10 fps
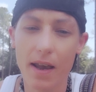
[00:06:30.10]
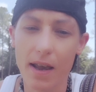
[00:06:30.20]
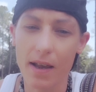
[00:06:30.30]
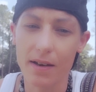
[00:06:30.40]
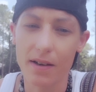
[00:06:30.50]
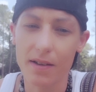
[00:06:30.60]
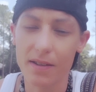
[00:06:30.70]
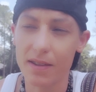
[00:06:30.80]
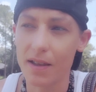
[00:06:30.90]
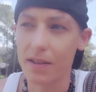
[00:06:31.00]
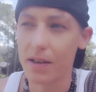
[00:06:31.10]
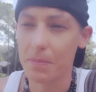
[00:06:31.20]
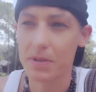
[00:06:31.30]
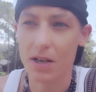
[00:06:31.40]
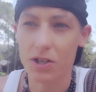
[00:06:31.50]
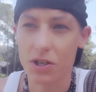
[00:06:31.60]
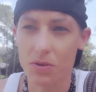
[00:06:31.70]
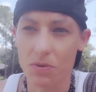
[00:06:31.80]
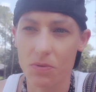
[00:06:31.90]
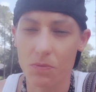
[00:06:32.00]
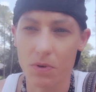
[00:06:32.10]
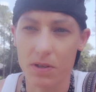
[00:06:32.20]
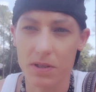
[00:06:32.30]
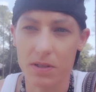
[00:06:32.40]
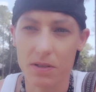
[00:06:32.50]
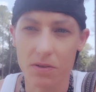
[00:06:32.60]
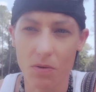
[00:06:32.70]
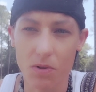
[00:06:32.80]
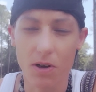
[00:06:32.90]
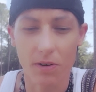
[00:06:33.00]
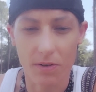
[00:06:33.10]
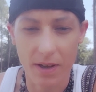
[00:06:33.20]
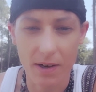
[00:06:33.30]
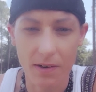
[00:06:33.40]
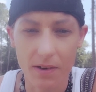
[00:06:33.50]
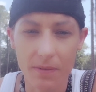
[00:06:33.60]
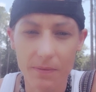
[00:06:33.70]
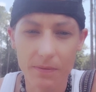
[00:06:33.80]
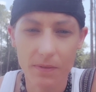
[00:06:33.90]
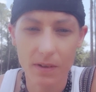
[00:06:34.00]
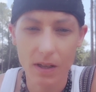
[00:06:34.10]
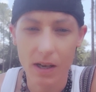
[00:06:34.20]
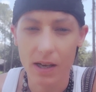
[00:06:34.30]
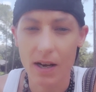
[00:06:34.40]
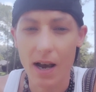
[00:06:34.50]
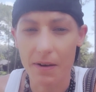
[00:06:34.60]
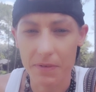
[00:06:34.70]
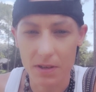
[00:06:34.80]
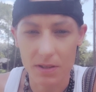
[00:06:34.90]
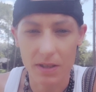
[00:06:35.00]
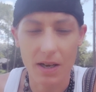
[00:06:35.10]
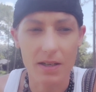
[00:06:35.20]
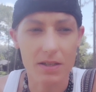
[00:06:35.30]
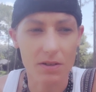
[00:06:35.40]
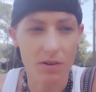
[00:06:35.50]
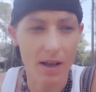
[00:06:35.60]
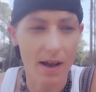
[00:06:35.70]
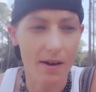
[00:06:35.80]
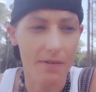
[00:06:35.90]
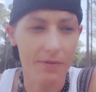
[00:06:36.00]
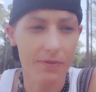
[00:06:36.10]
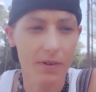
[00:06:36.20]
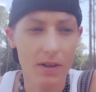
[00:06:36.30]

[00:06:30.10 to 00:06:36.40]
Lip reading: And then the obsession was no longer there. And obviously I still have